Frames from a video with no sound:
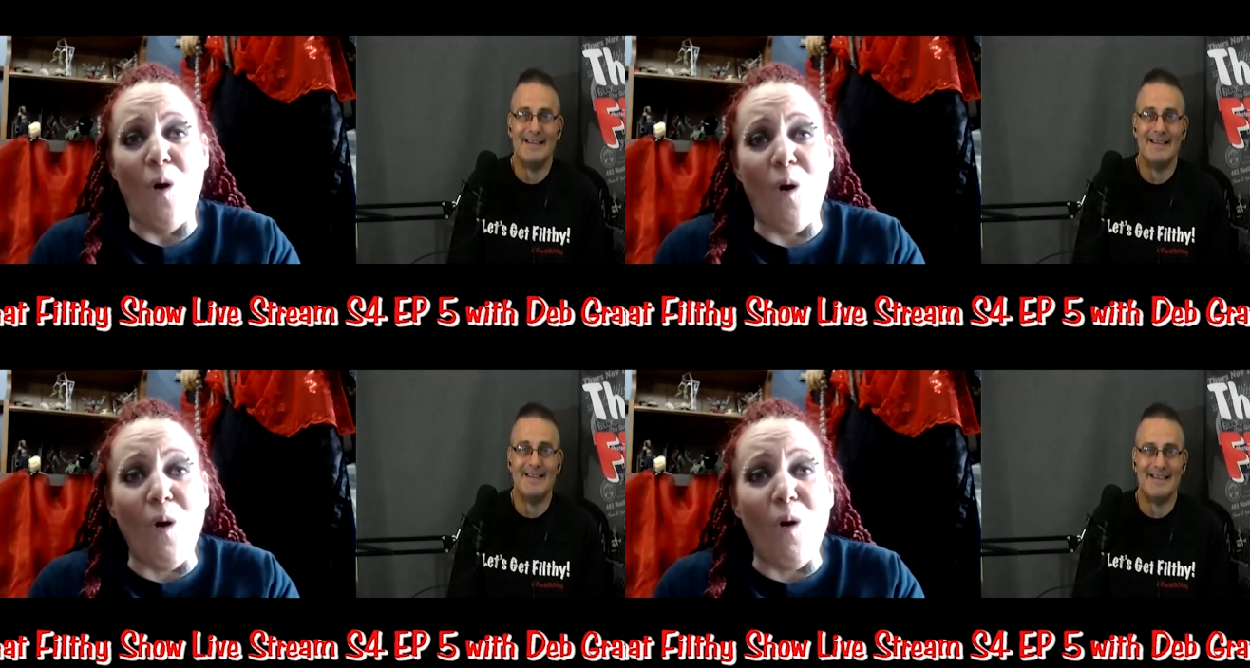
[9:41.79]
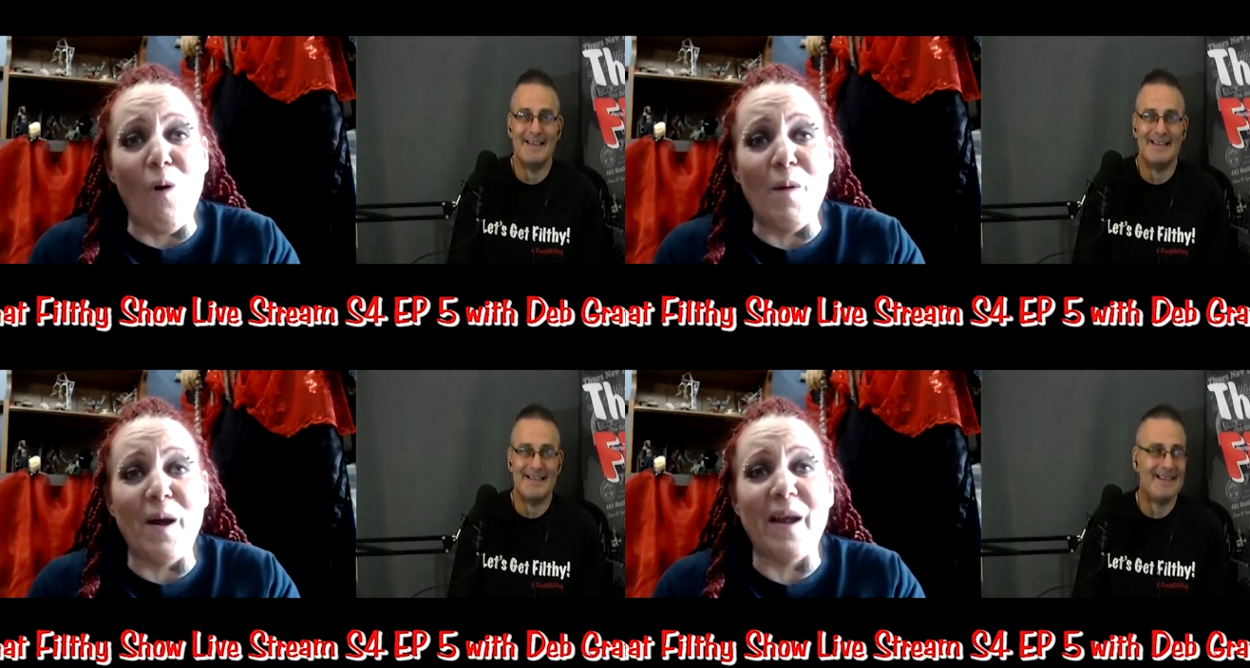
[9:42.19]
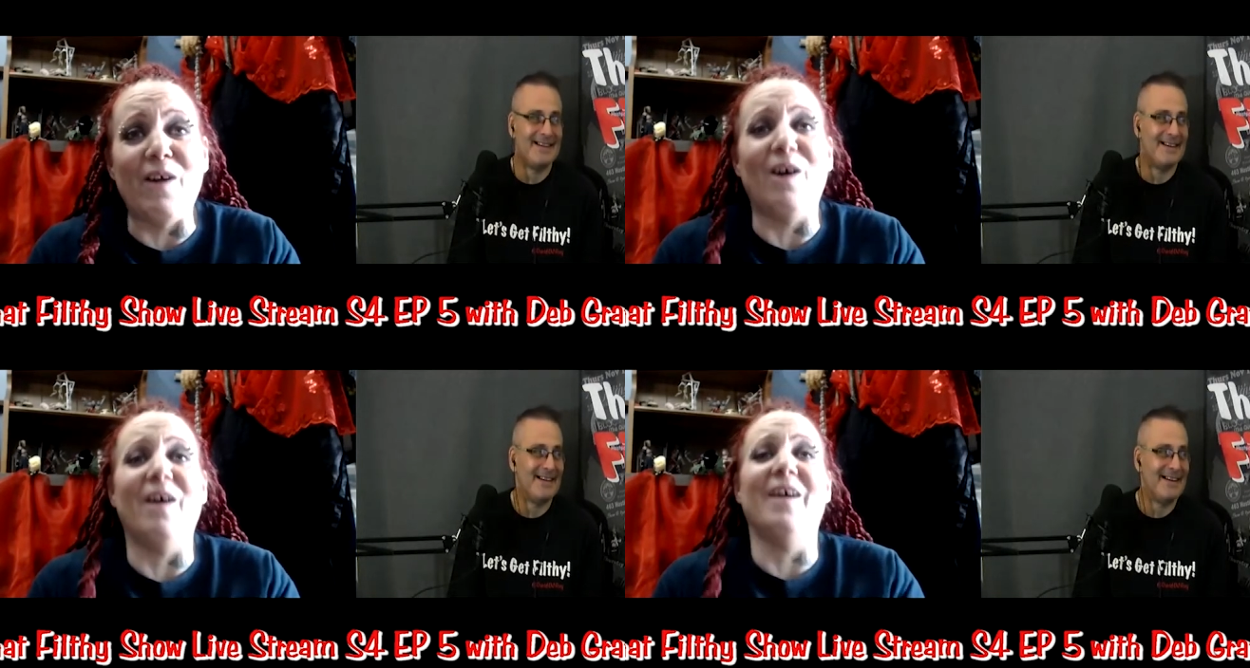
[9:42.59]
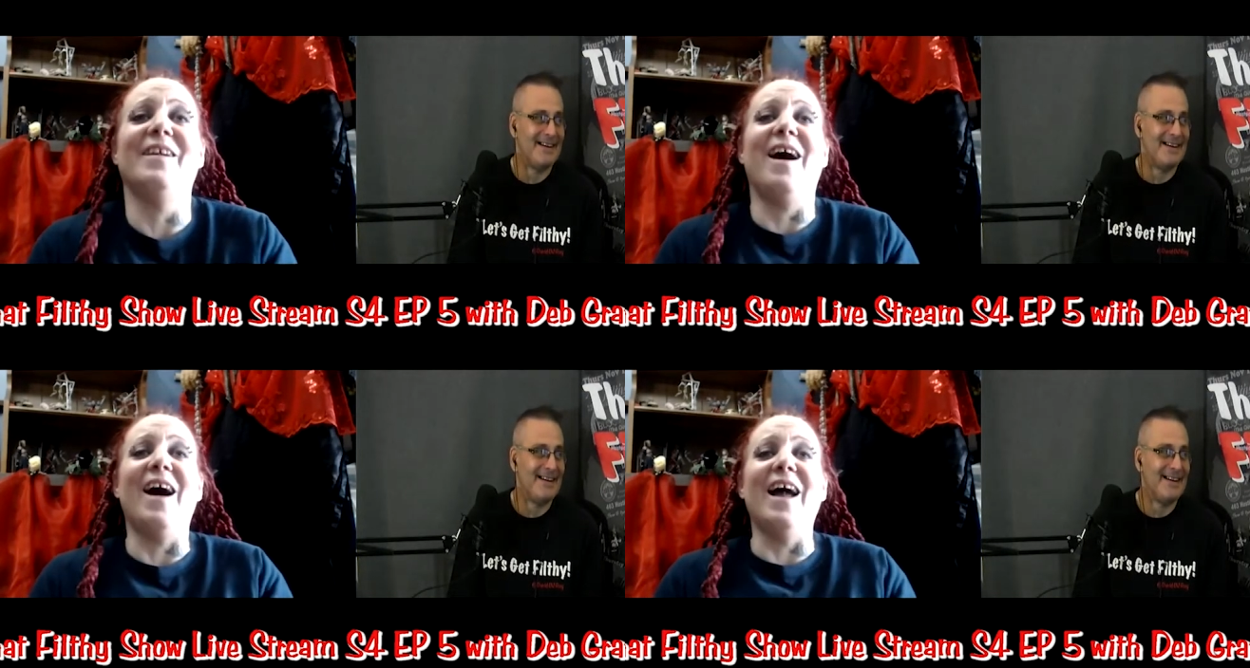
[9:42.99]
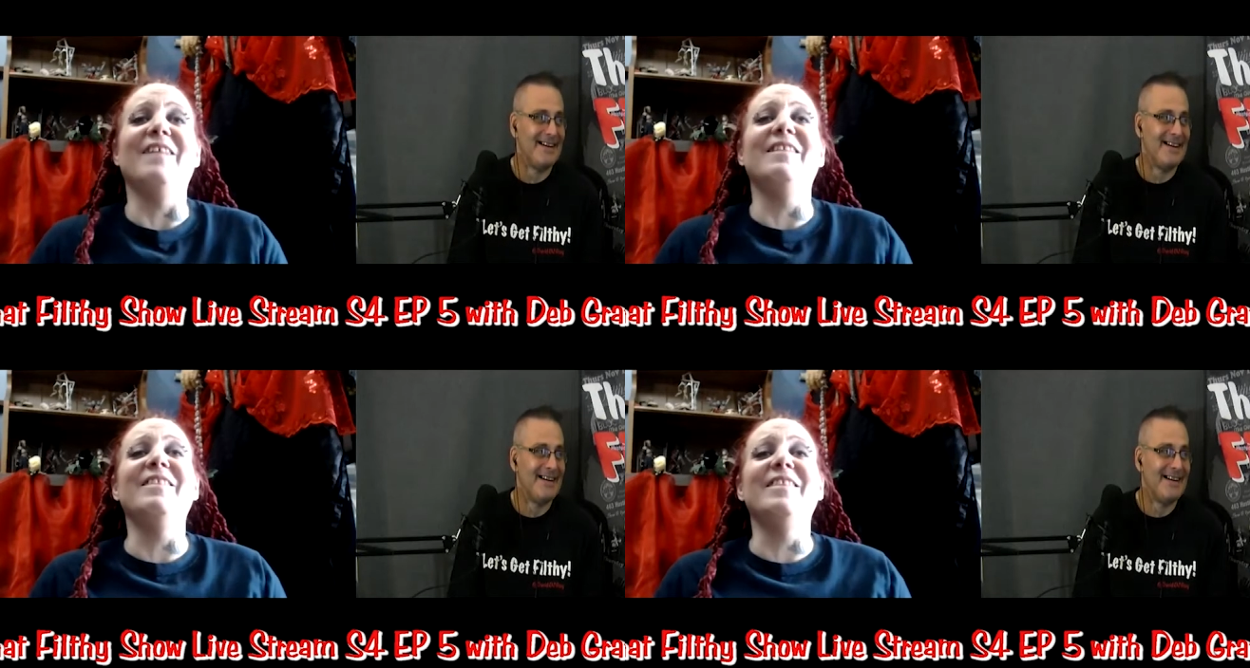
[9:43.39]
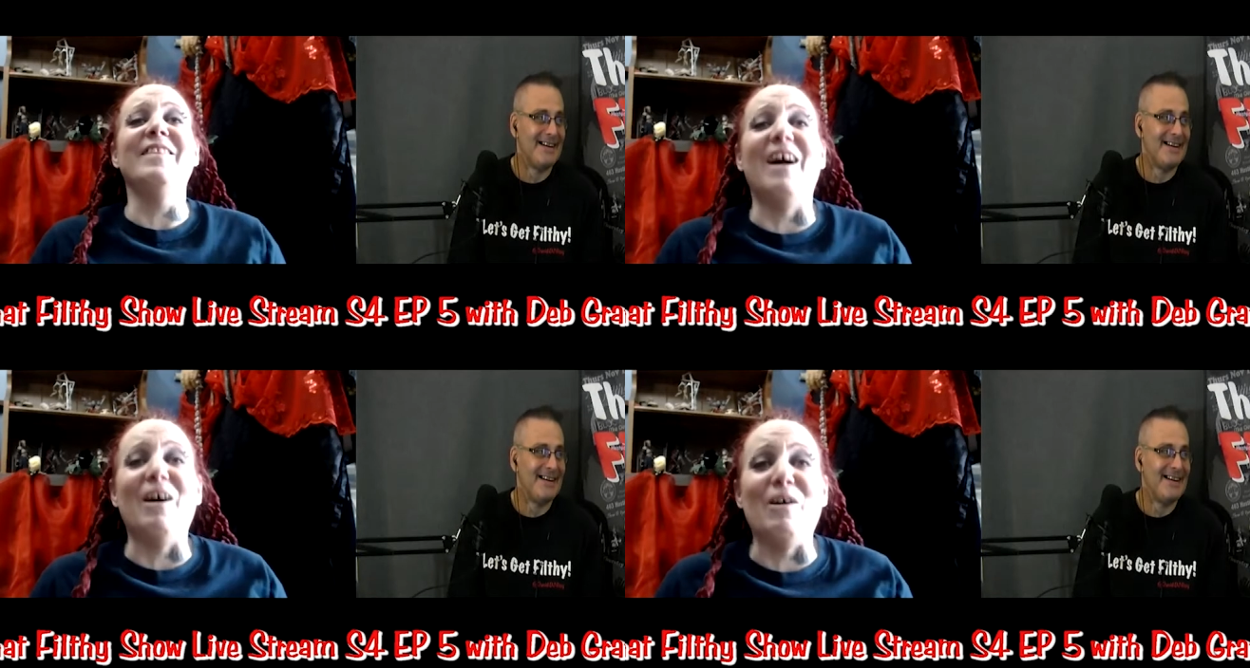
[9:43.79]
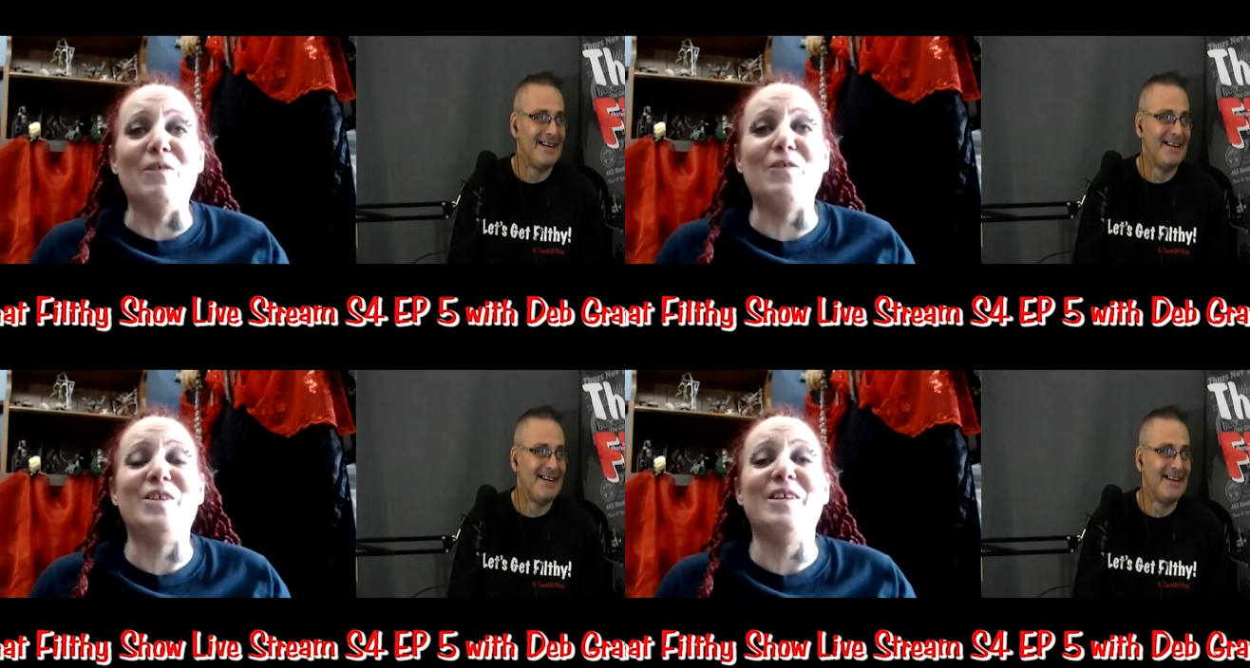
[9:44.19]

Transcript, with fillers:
Speaker 1: Oh my God, I loved